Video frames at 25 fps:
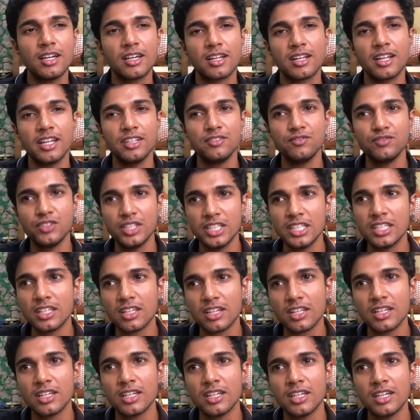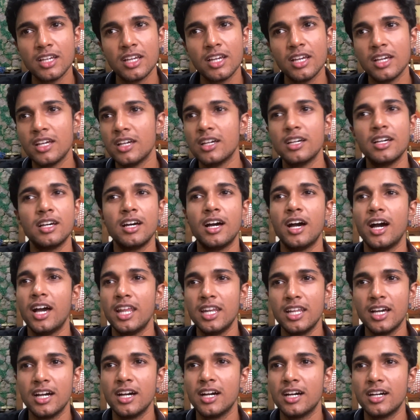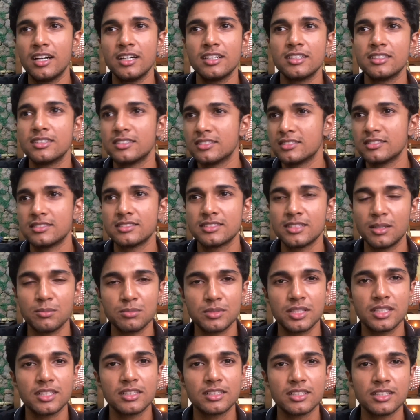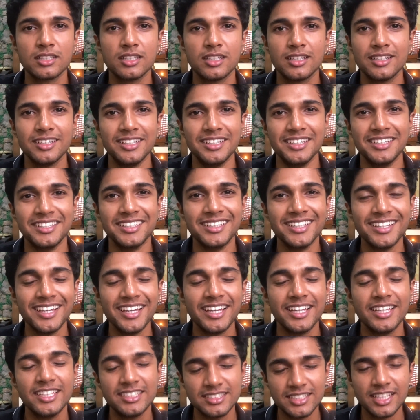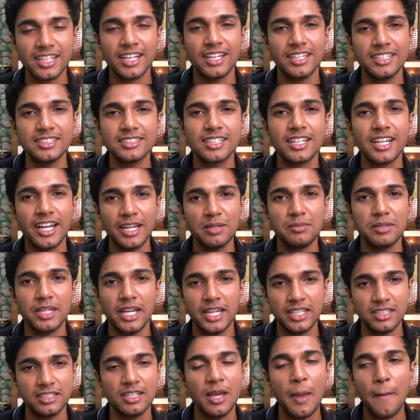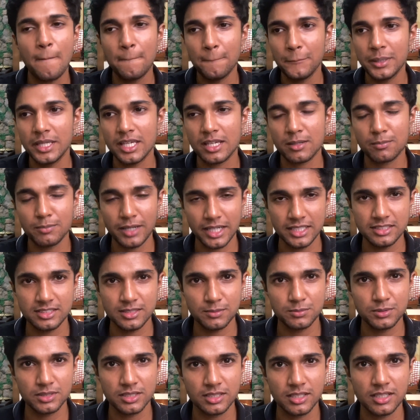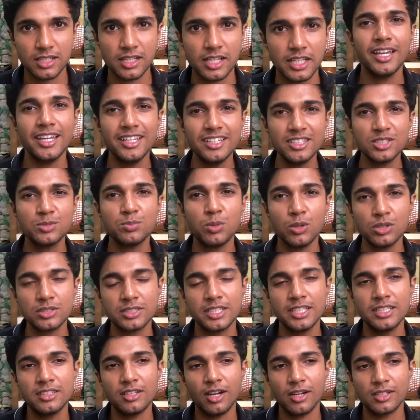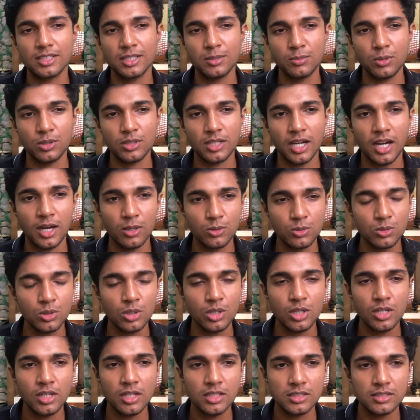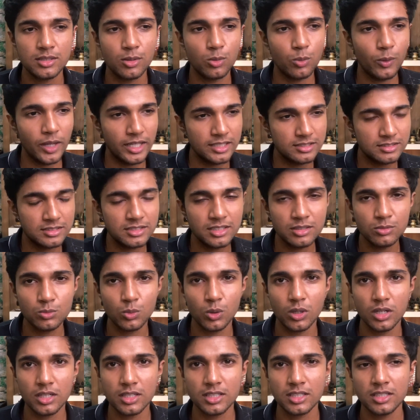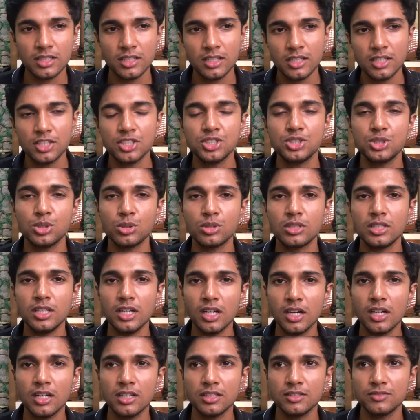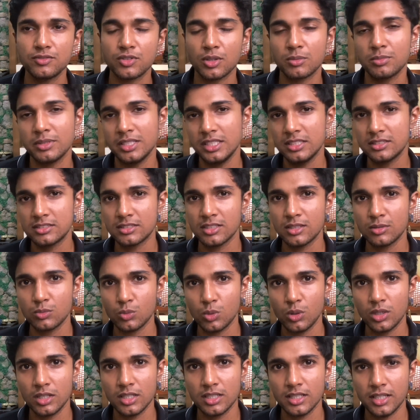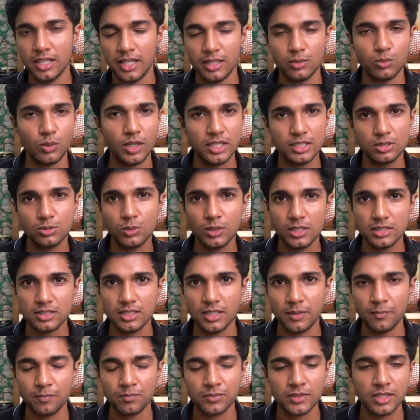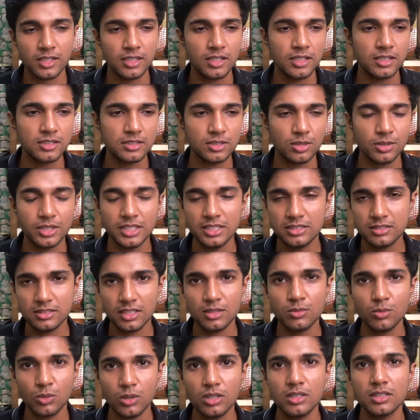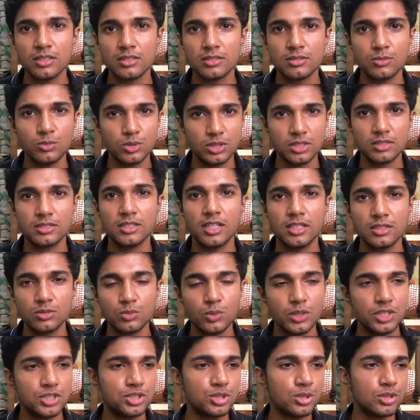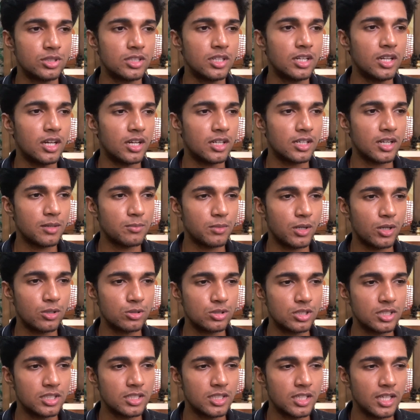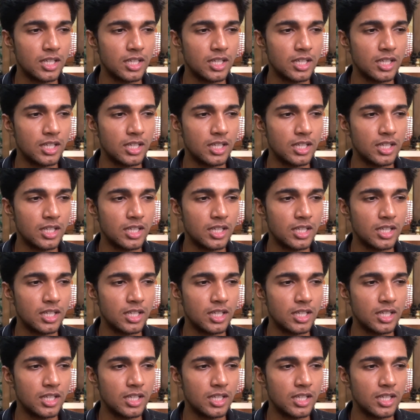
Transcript: Ranveer Alha something. he's the guy behind Beer Biceps, right? In his post, he talked about how the Western world should learn from the Eastern world and vice versa. So the Eastern world, which is us, we should learn about